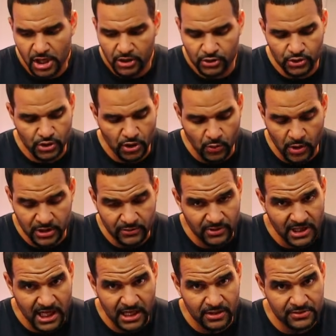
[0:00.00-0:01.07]
you don't want to
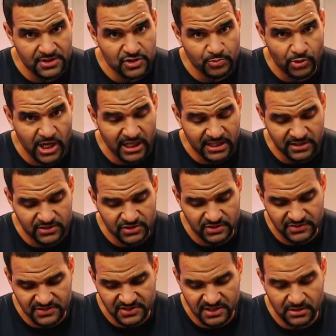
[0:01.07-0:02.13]
rely on these brackets to
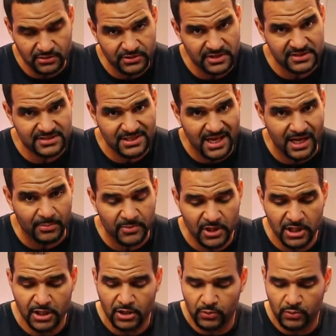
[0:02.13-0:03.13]
seal this top.